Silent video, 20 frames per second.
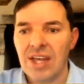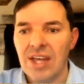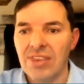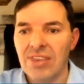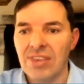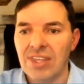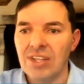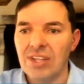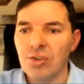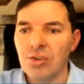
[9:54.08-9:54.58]

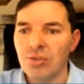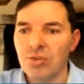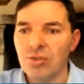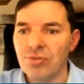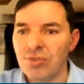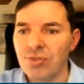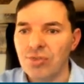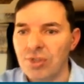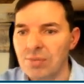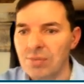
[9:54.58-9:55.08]
And then
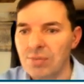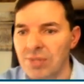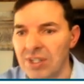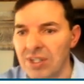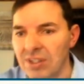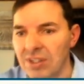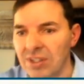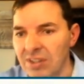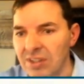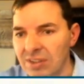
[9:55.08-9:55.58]
confirm
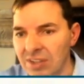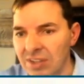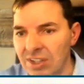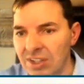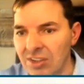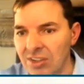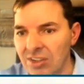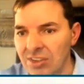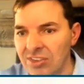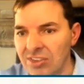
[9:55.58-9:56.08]
here.
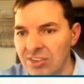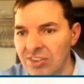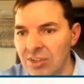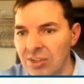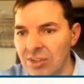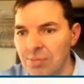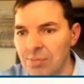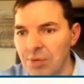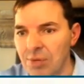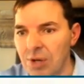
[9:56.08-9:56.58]
Here you can
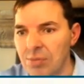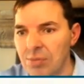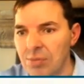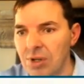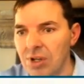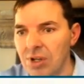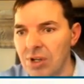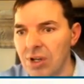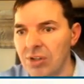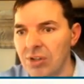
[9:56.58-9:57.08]
see
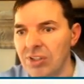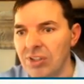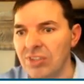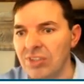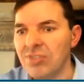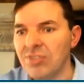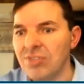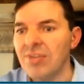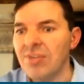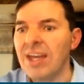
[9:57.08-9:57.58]
promo code
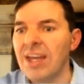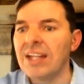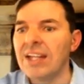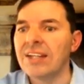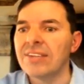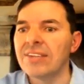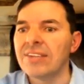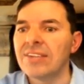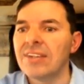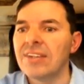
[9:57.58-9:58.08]
is
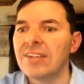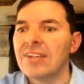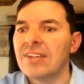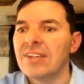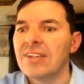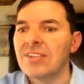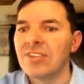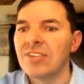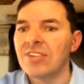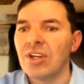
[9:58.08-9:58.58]
valid.
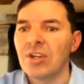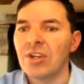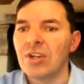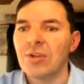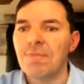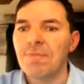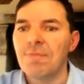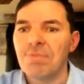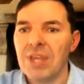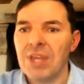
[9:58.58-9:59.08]

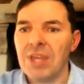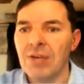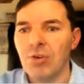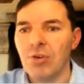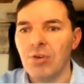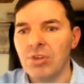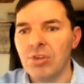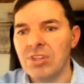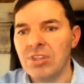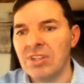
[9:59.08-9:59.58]
So I've
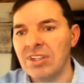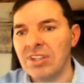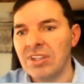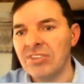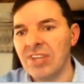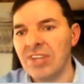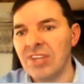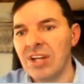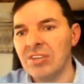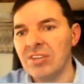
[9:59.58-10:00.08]
got the
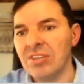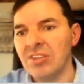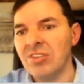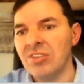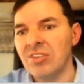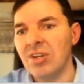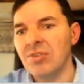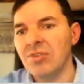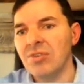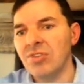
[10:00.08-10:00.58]
discount.
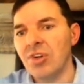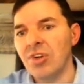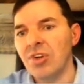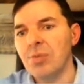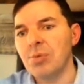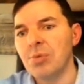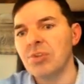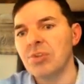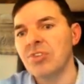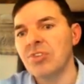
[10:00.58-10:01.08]
Instead of
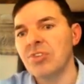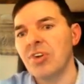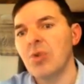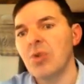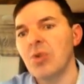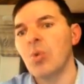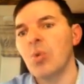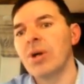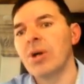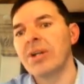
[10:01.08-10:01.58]

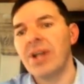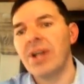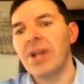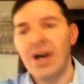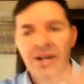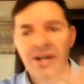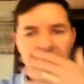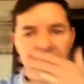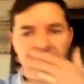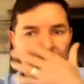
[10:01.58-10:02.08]
0.019,
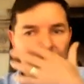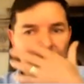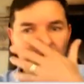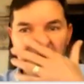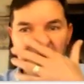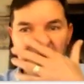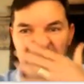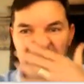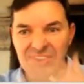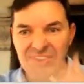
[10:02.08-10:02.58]
I'm
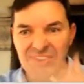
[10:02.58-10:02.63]
paying